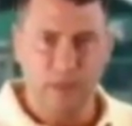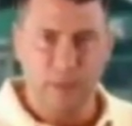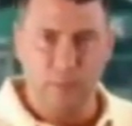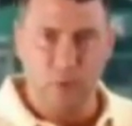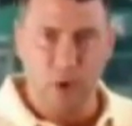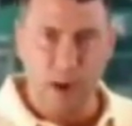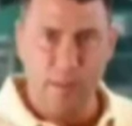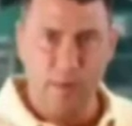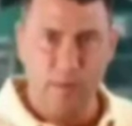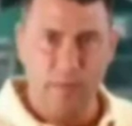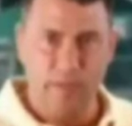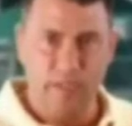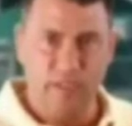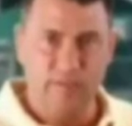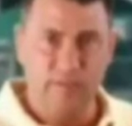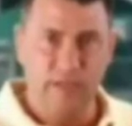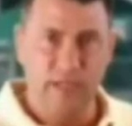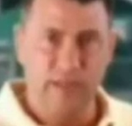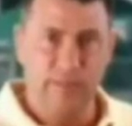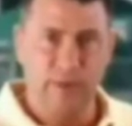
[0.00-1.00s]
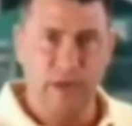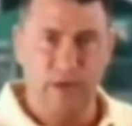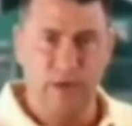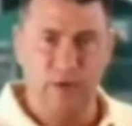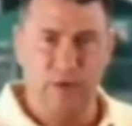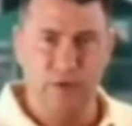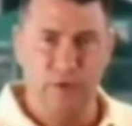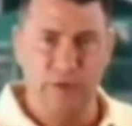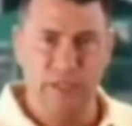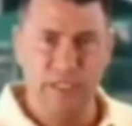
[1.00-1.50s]
The problem is many
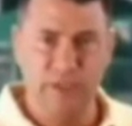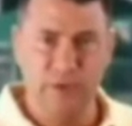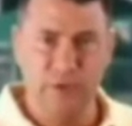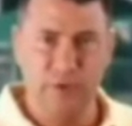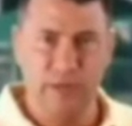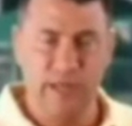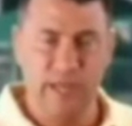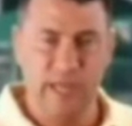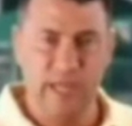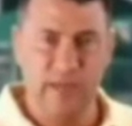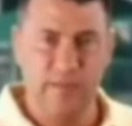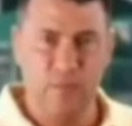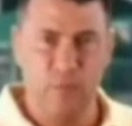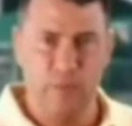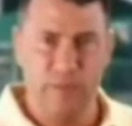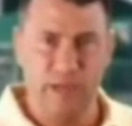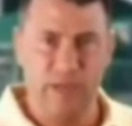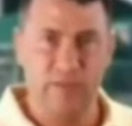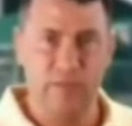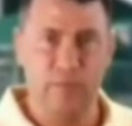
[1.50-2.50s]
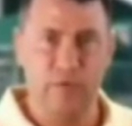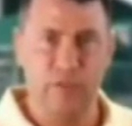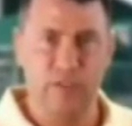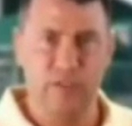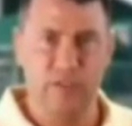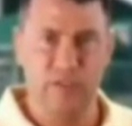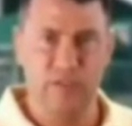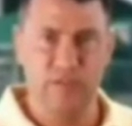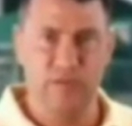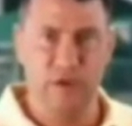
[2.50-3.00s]
putters are easier to aim without the
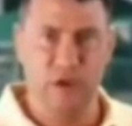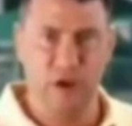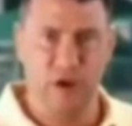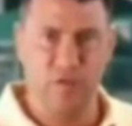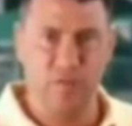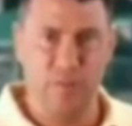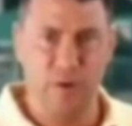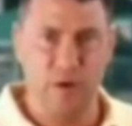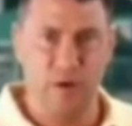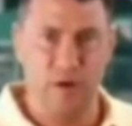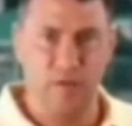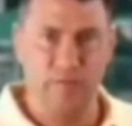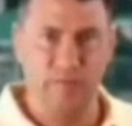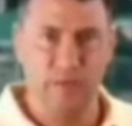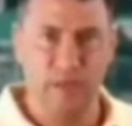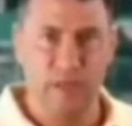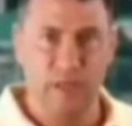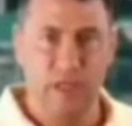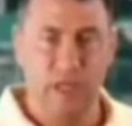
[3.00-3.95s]
presence of a golf ball.